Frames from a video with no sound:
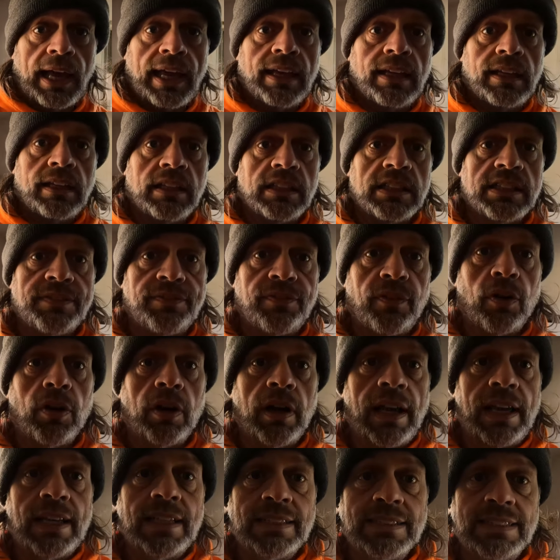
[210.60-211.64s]
and as
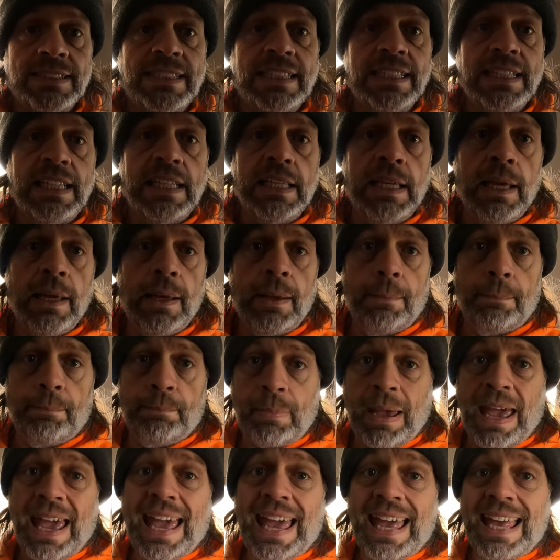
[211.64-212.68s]
far as the
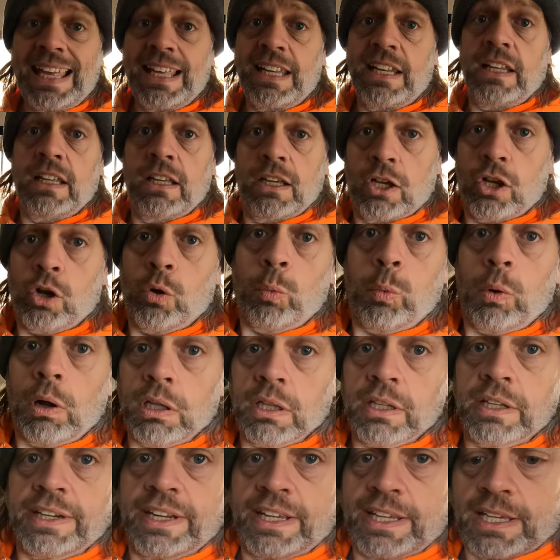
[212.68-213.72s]
pad
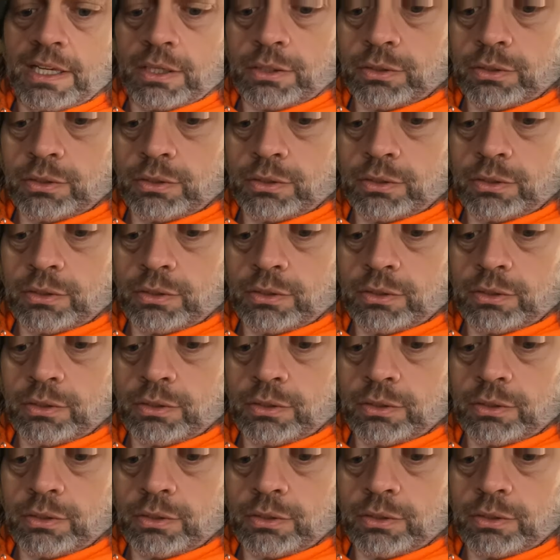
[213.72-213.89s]
quality